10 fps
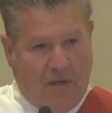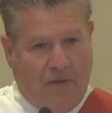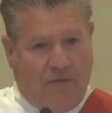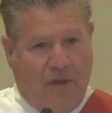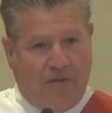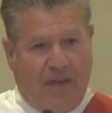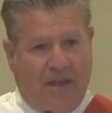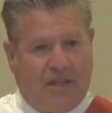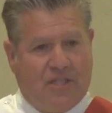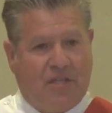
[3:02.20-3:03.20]
Father
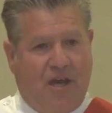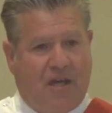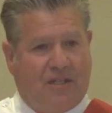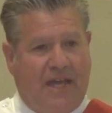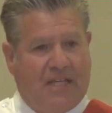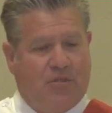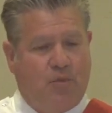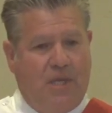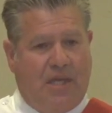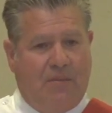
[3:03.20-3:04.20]
Alex talked last
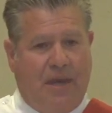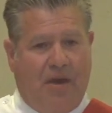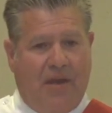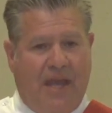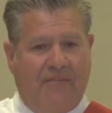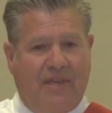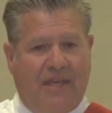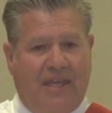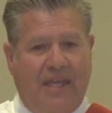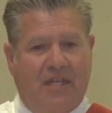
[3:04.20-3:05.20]
week about having
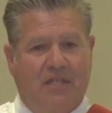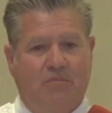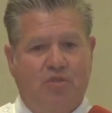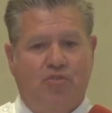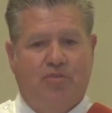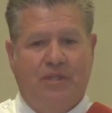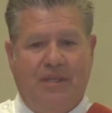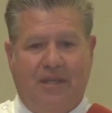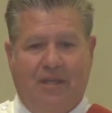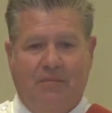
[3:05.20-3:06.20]
kingdom
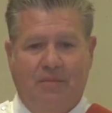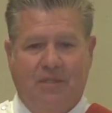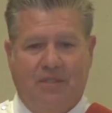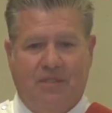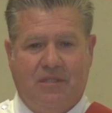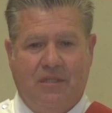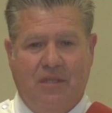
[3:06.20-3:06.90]
dreams,